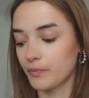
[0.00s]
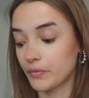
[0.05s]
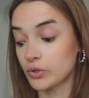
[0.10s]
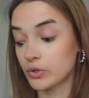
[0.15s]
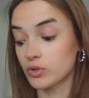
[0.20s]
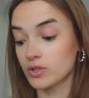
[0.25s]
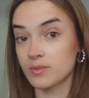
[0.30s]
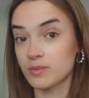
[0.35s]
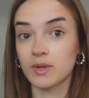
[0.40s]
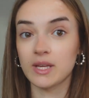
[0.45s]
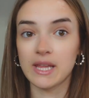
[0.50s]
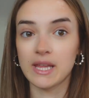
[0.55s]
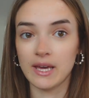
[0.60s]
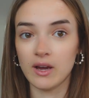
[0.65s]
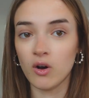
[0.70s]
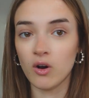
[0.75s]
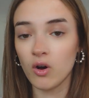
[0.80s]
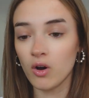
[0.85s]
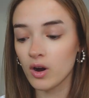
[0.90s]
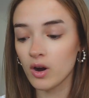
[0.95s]
Trust me, they
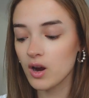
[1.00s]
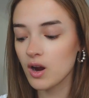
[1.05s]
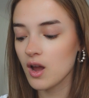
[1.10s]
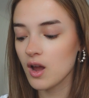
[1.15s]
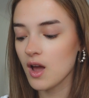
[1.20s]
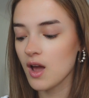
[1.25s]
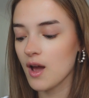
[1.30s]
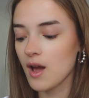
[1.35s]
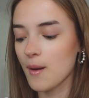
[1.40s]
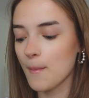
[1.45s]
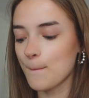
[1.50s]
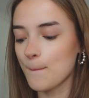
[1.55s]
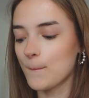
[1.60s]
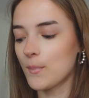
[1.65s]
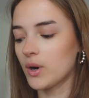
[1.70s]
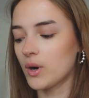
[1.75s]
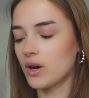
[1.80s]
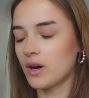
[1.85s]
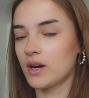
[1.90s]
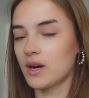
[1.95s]
are.
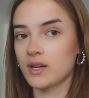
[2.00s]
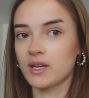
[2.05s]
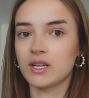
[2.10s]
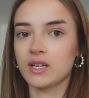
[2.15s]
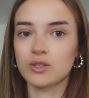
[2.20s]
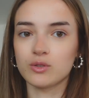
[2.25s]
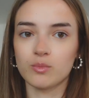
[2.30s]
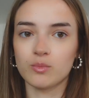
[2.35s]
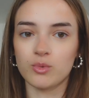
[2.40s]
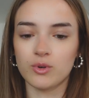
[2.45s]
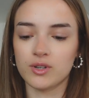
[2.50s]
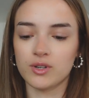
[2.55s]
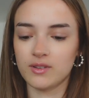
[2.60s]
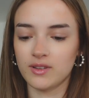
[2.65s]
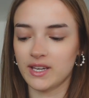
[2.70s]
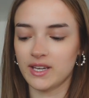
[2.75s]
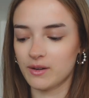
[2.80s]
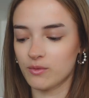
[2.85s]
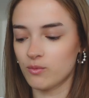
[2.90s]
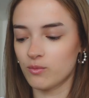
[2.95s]
But I need to
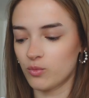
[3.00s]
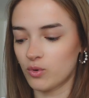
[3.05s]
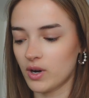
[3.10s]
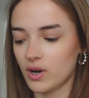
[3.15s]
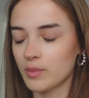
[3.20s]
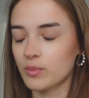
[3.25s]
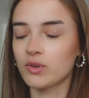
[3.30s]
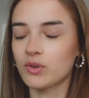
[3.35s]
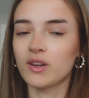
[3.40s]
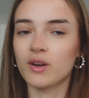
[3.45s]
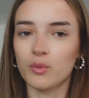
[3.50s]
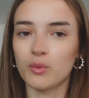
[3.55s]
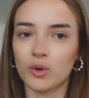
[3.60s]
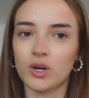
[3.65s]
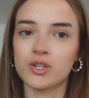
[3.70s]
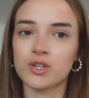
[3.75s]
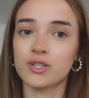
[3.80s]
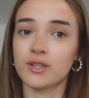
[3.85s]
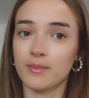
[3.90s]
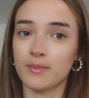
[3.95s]
I'm gonna
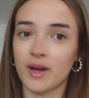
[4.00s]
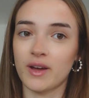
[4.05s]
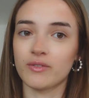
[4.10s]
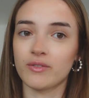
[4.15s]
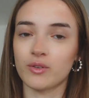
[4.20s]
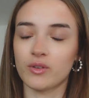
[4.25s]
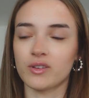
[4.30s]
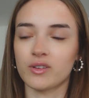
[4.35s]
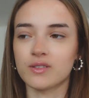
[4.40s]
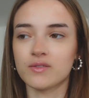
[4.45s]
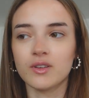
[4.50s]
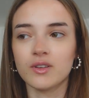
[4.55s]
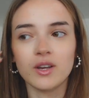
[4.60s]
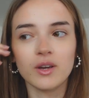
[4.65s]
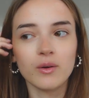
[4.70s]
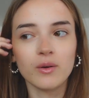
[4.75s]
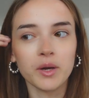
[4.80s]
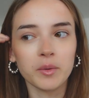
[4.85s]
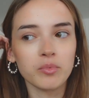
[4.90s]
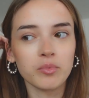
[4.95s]
wash them after this
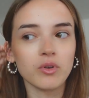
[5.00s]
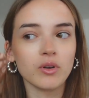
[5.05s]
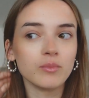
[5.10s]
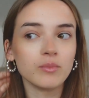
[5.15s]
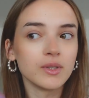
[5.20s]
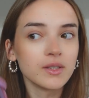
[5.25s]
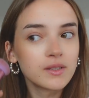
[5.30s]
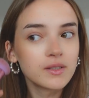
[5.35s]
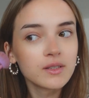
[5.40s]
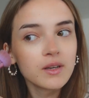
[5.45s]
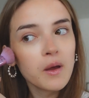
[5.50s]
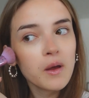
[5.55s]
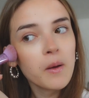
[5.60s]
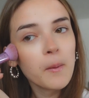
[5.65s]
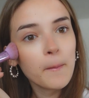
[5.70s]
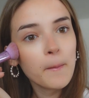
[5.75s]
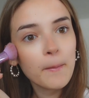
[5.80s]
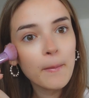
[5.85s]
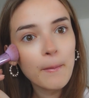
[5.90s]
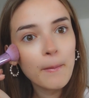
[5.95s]
video, I promise.
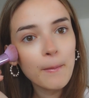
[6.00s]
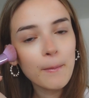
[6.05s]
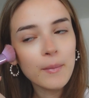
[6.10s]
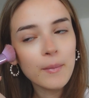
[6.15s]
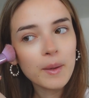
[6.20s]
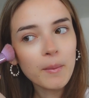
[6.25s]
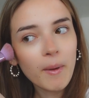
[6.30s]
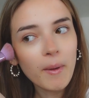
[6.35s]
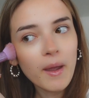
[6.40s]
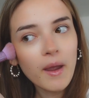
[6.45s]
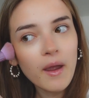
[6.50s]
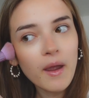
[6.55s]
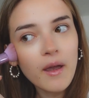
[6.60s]
Maybe.